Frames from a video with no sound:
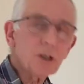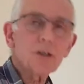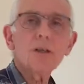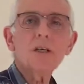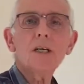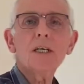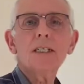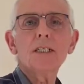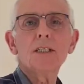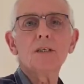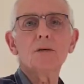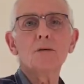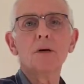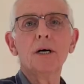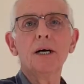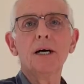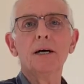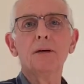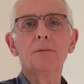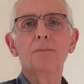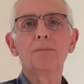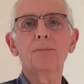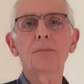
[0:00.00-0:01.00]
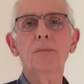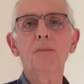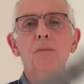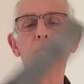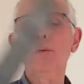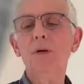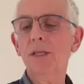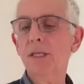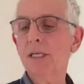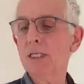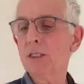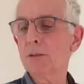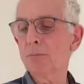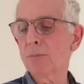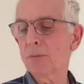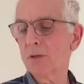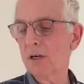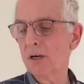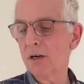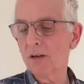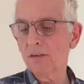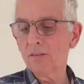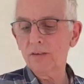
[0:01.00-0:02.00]
tri-square with its
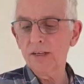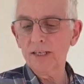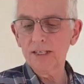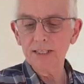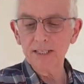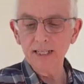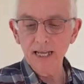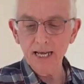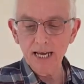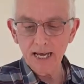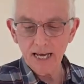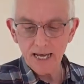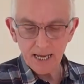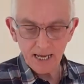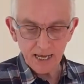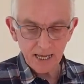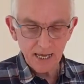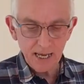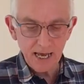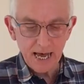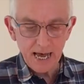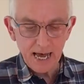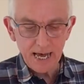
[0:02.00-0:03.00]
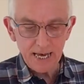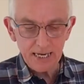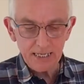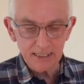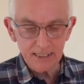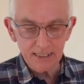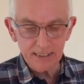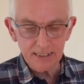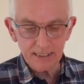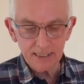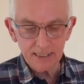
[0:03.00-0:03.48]
brass inlay and